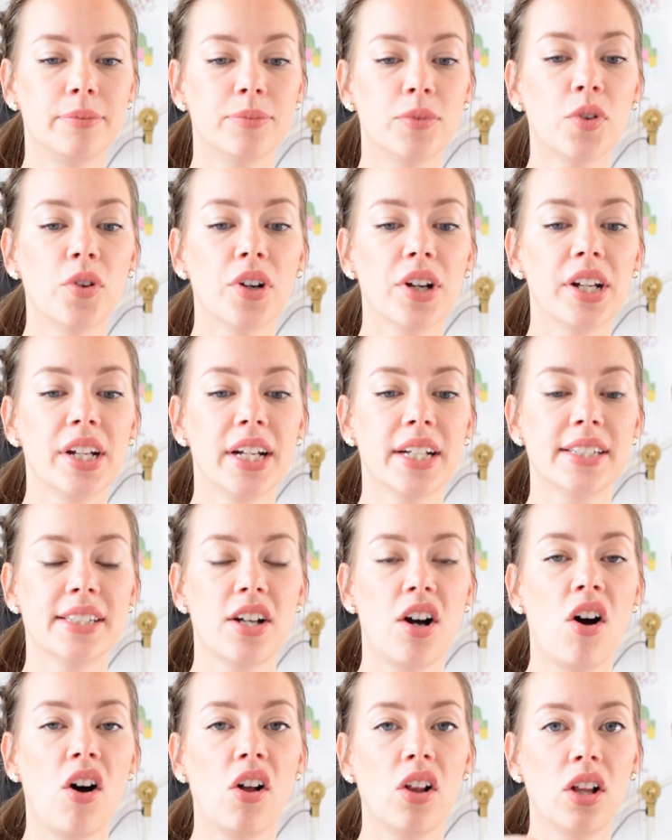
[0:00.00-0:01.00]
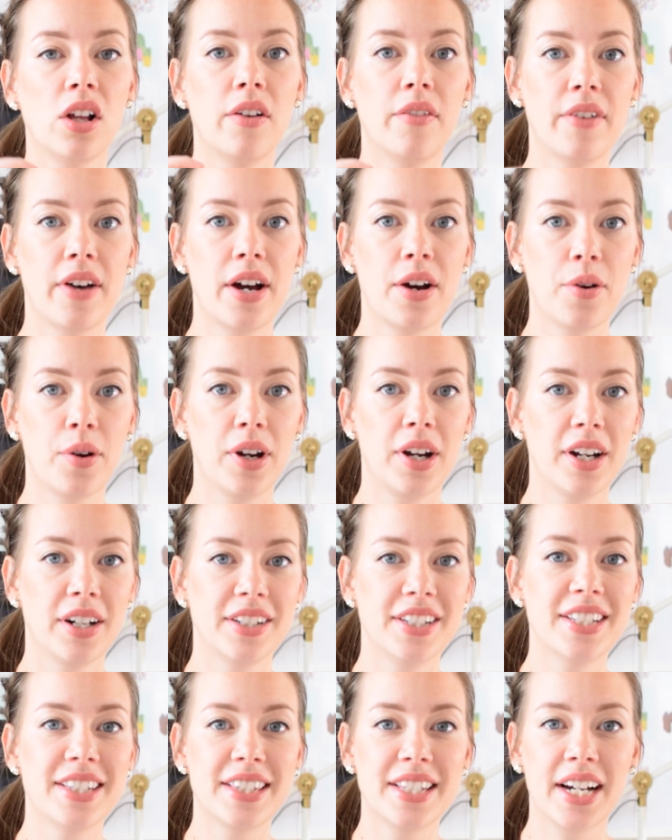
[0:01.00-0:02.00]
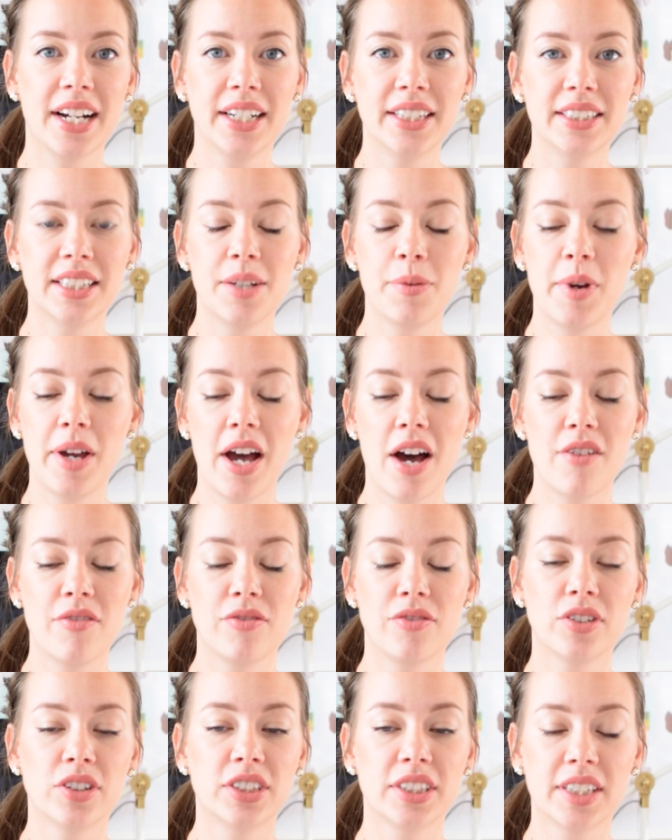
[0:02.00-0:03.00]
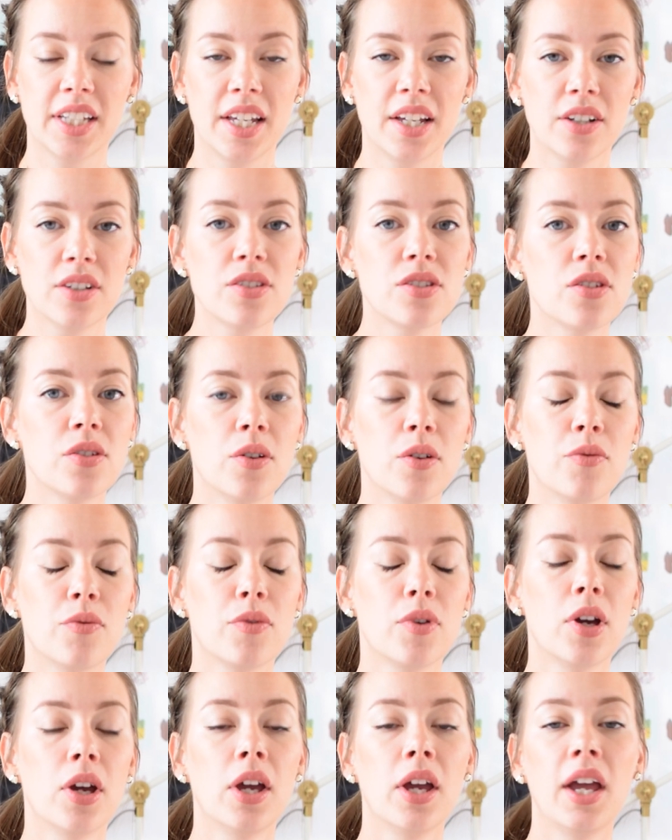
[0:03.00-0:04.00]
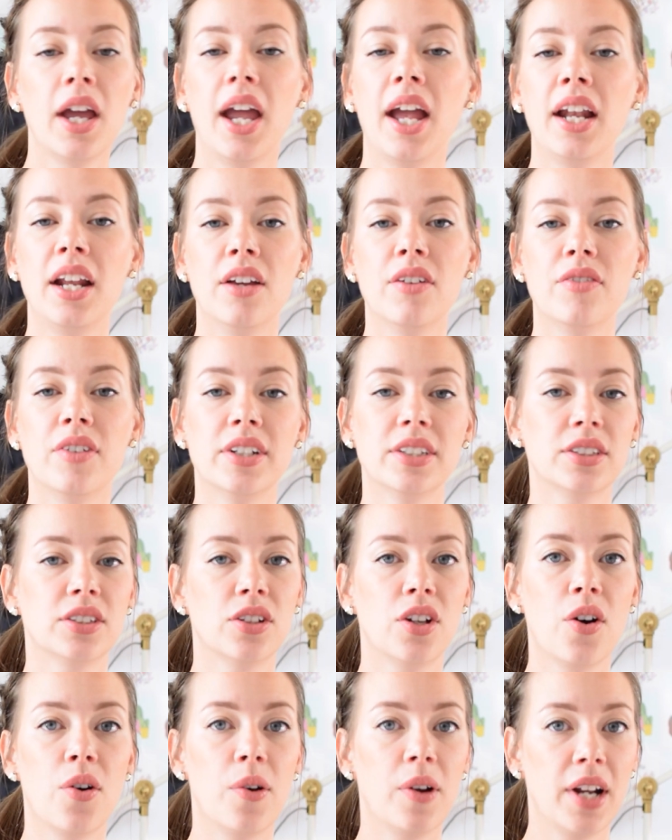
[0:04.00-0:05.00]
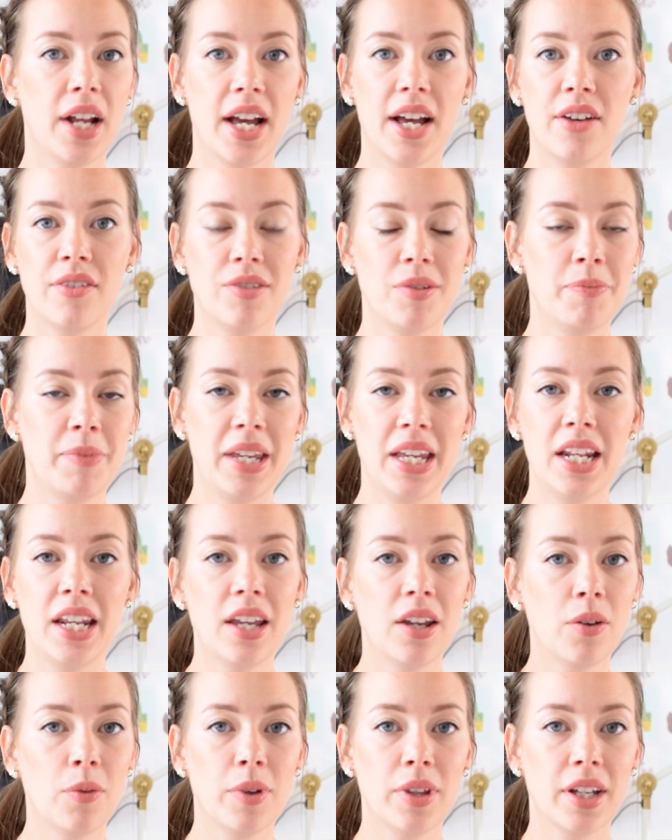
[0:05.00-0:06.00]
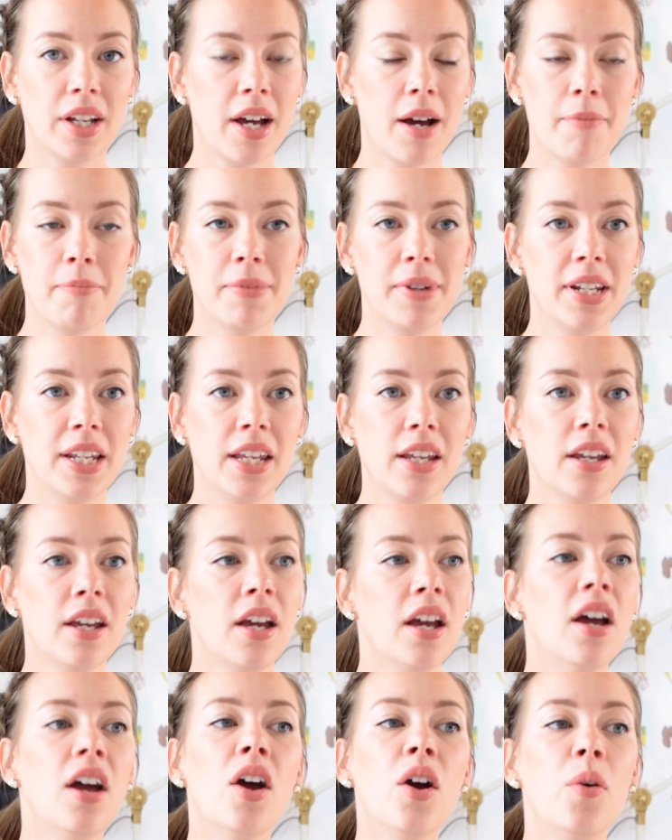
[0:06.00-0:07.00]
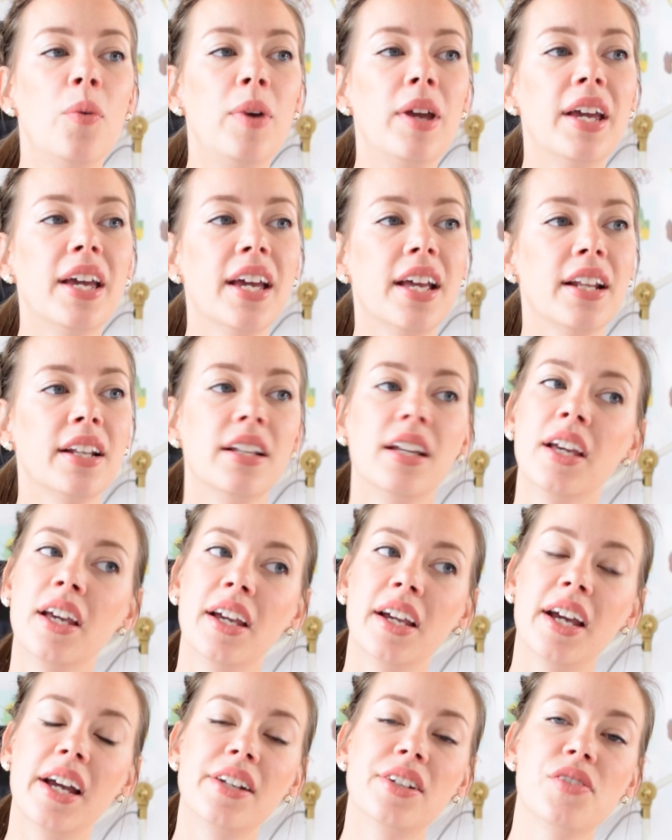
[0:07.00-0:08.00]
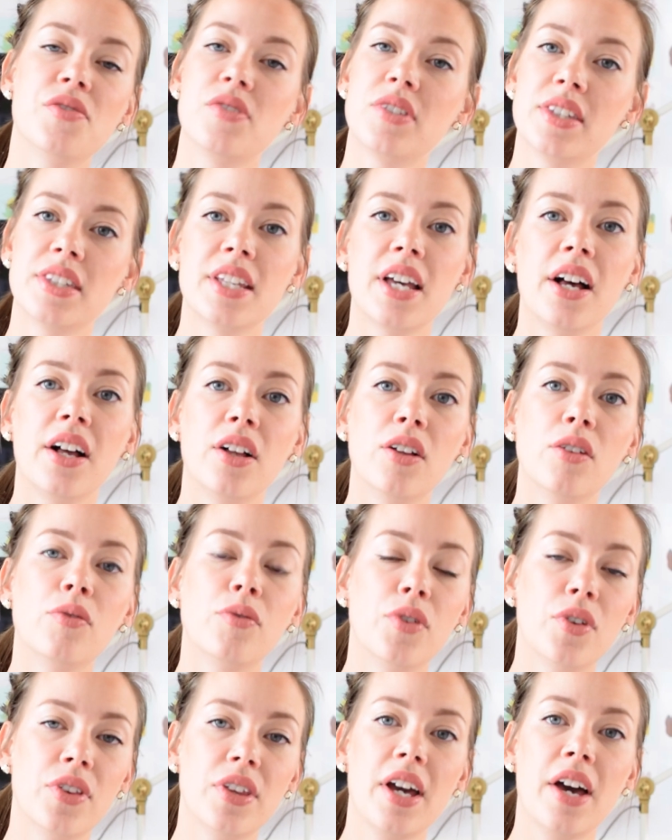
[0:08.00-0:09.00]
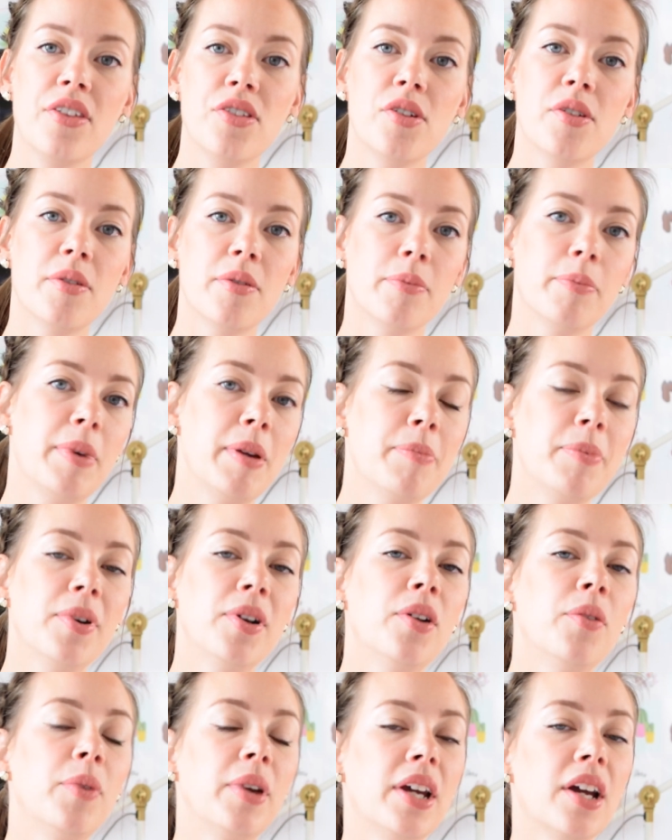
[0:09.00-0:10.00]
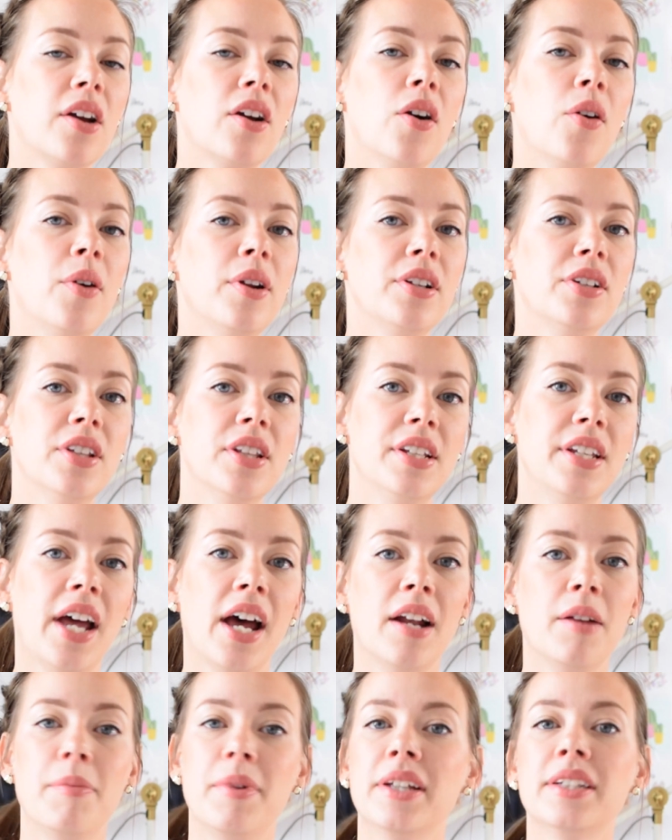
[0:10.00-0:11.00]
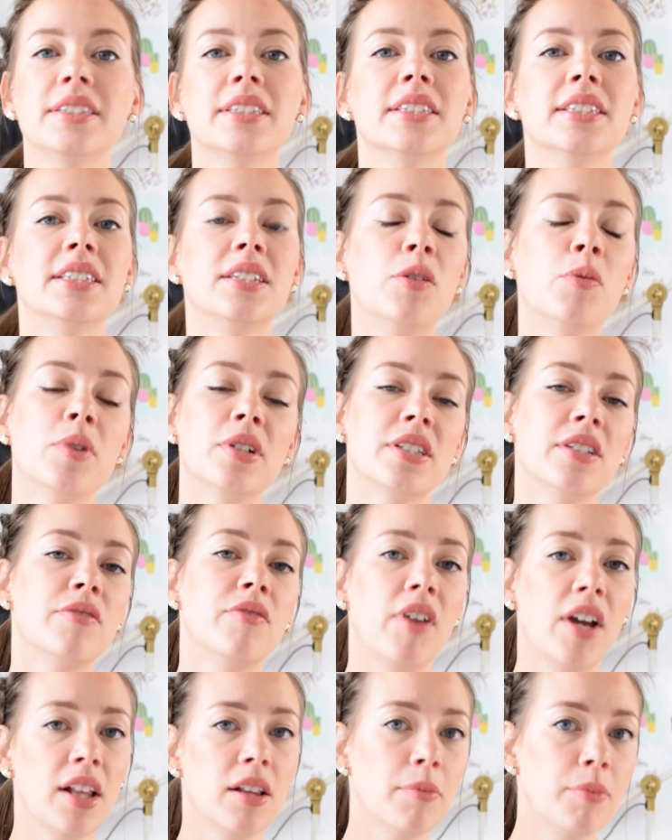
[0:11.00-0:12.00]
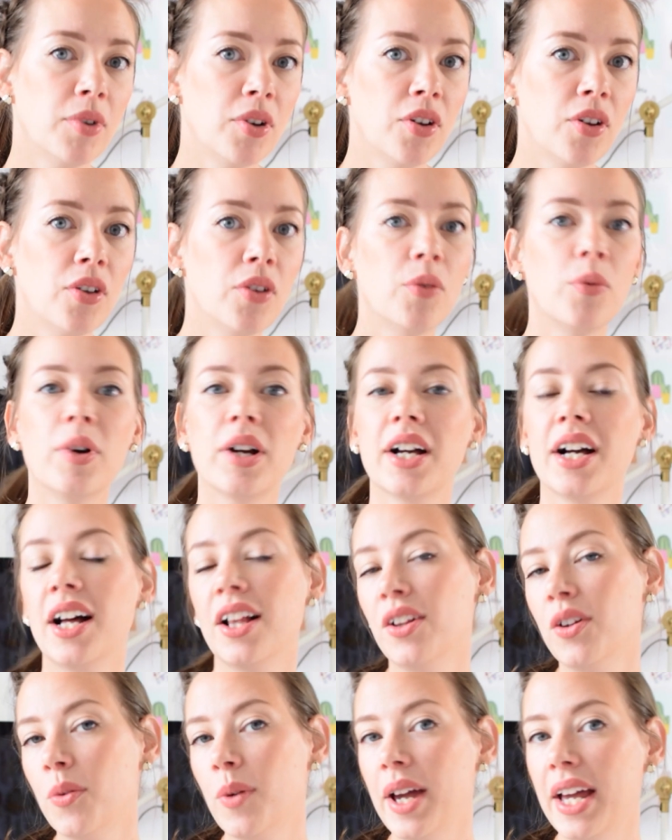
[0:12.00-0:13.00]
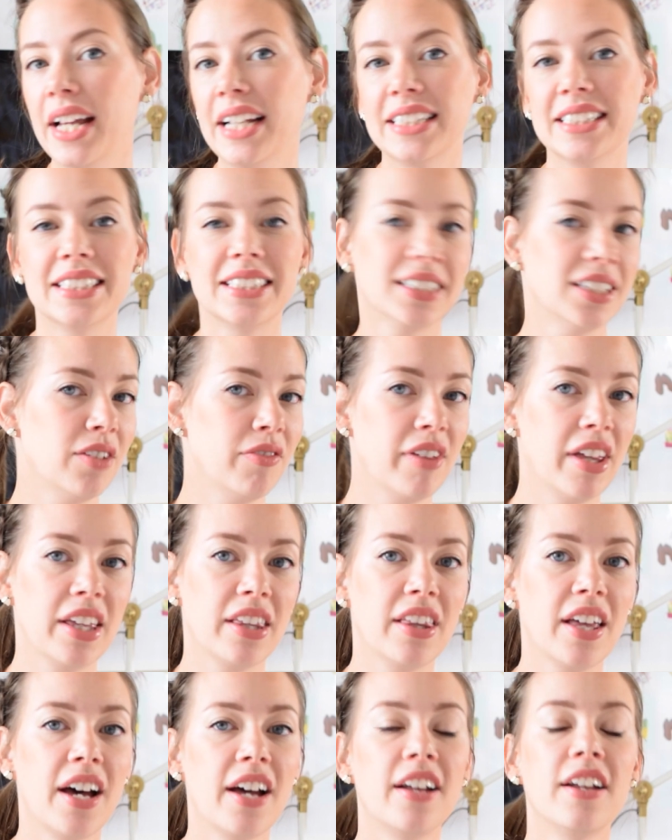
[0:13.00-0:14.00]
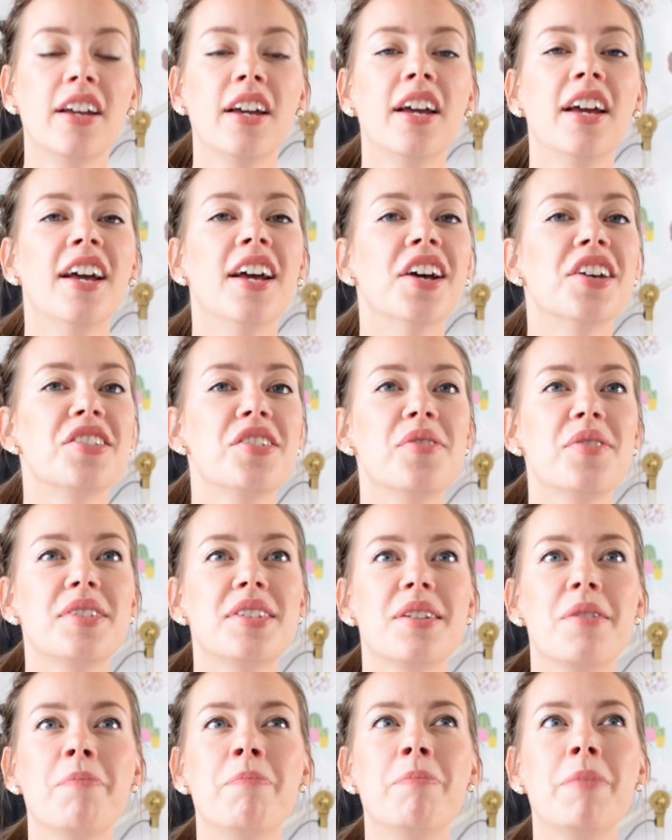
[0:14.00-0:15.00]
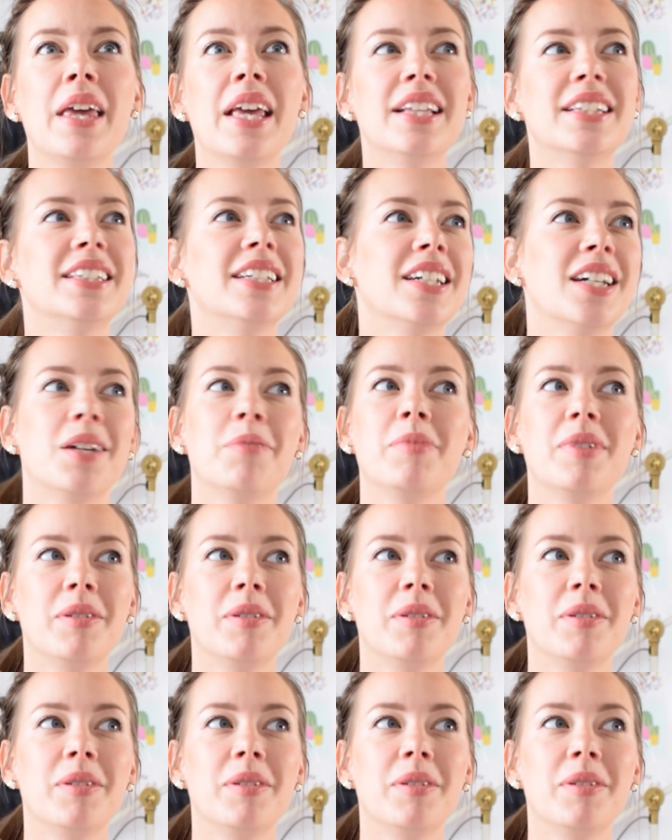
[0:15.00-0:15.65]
organized all of our designs that we have for sale. So if any of us go and have a meeting with a company, we can kind of sell for the other people. We can go into the database and see what's available, what colorways and stuff like that. So it's amazing.